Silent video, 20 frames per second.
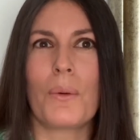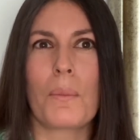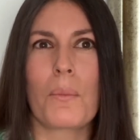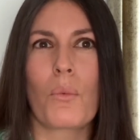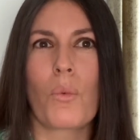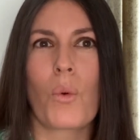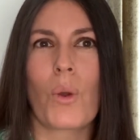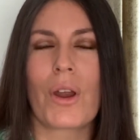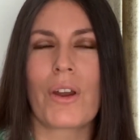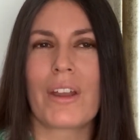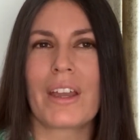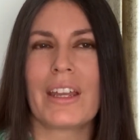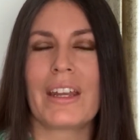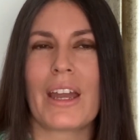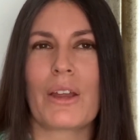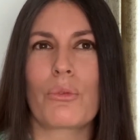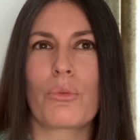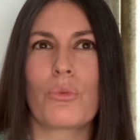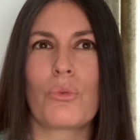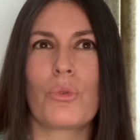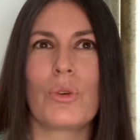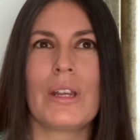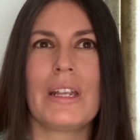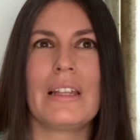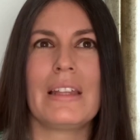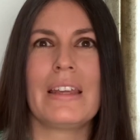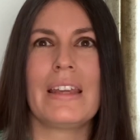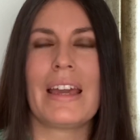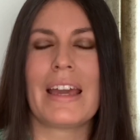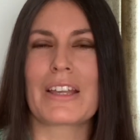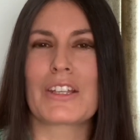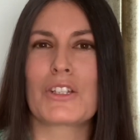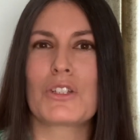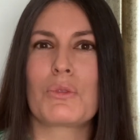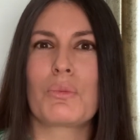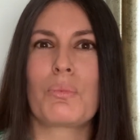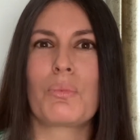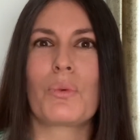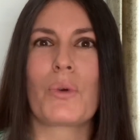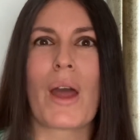where can I really
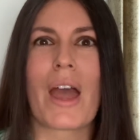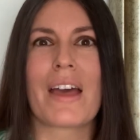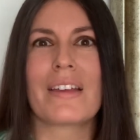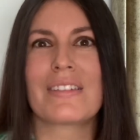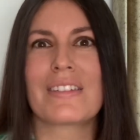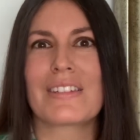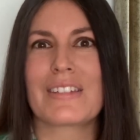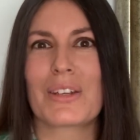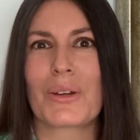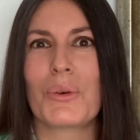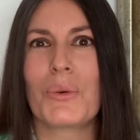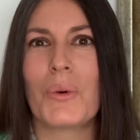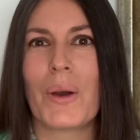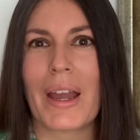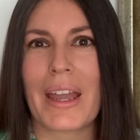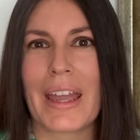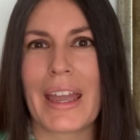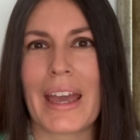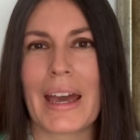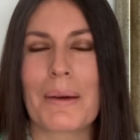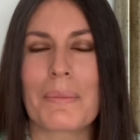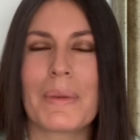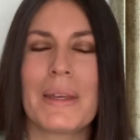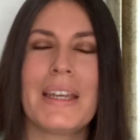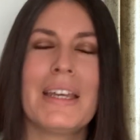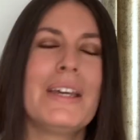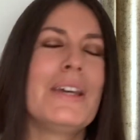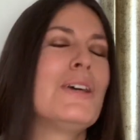express who I am?